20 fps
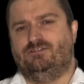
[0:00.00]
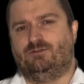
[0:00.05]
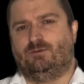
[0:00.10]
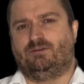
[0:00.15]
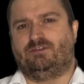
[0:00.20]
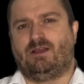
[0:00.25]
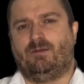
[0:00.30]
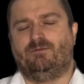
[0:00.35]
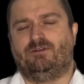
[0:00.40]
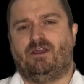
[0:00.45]
were
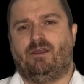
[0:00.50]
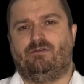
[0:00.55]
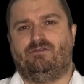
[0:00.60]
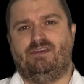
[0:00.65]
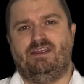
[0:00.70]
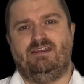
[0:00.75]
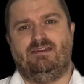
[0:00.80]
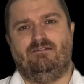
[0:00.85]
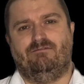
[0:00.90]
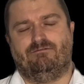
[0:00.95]
sometimes
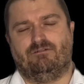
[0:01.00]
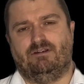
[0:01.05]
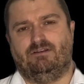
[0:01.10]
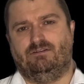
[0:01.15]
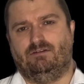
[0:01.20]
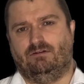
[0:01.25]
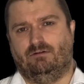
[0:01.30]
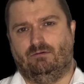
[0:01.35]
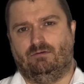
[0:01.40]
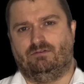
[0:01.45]
needed for
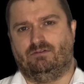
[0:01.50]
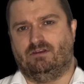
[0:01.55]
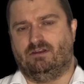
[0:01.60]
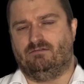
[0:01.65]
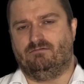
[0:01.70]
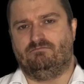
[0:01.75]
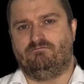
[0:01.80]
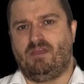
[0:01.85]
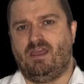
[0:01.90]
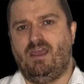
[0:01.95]
integrals, and
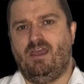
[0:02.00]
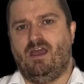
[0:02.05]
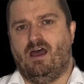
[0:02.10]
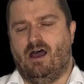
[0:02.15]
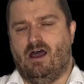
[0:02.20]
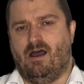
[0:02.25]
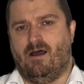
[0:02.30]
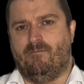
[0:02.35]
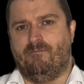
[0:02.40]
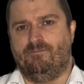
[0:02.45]

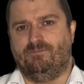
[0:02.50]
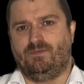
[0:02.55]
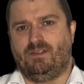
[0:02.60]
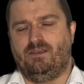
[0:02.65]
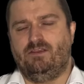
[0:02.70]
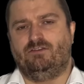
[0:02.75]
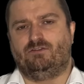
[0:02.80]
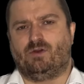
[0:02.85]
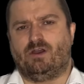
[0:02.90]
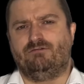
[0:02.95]

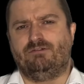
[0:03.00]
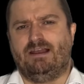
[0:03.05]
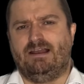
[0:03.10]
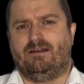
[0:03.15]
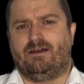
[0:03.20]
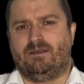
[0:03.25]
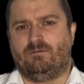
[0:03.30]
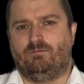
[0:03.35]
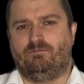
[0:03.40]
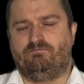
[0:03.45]
so I really
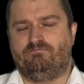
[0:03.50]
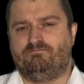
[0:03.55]
like